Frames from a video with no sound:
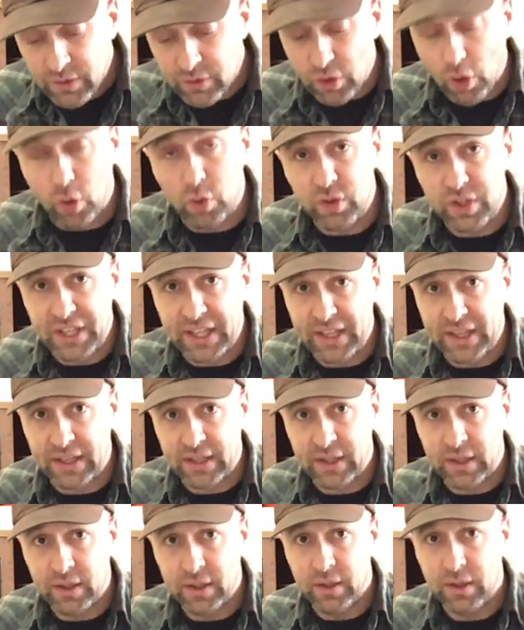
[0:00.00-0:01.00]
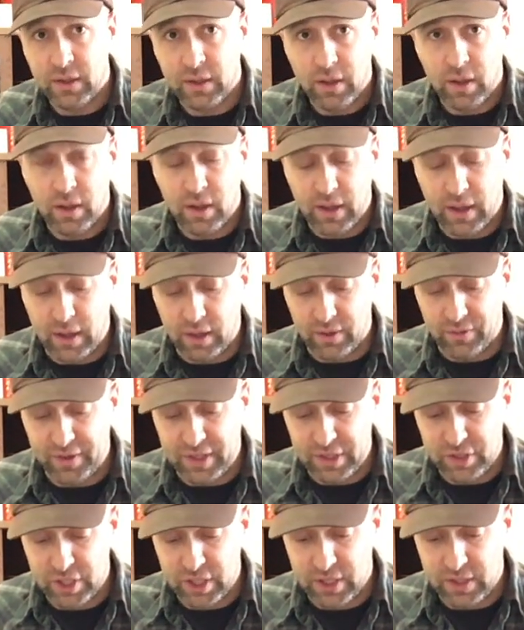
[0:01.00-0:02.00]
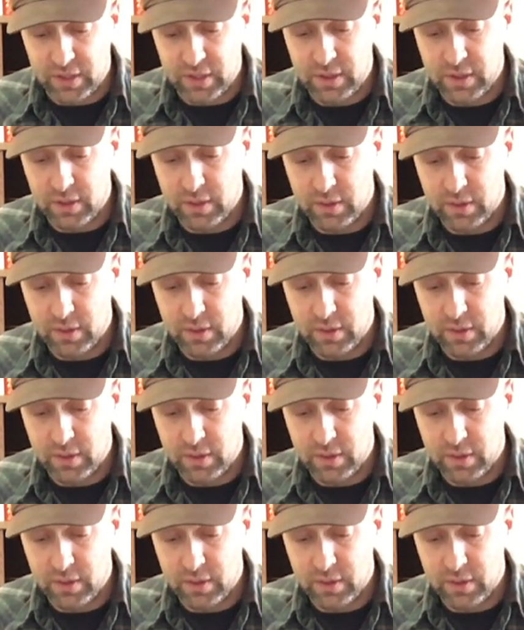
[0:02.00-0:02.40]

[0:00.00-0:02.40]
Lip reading: Dongding Elevation